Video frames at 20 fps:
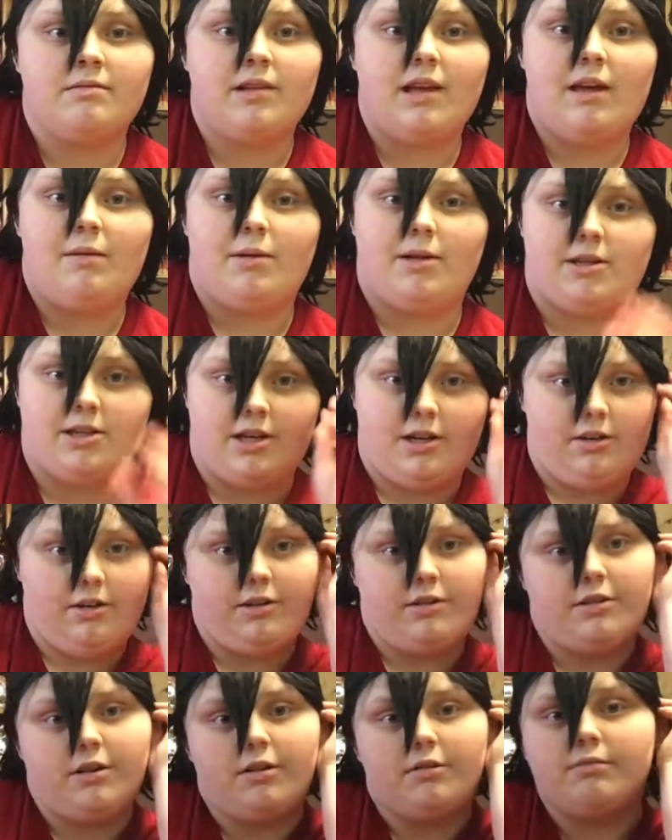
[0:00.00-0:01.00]
gaming channel
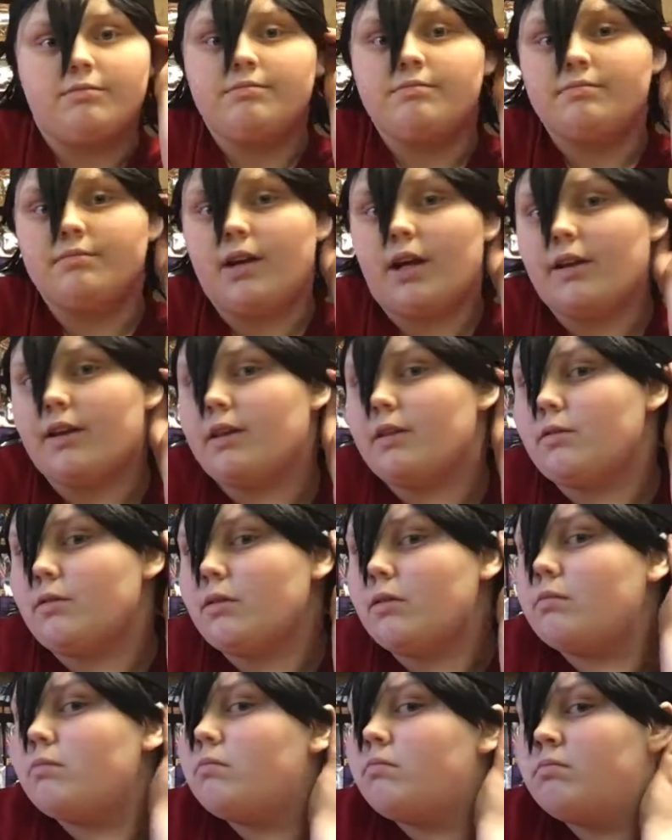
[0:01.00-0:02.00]
intro, oh, not this
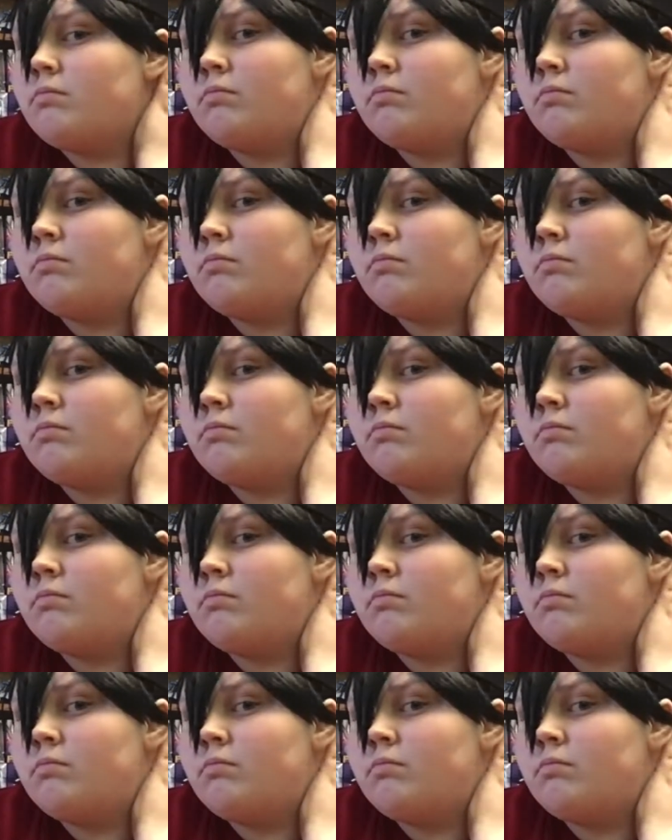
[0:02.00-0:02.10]
one.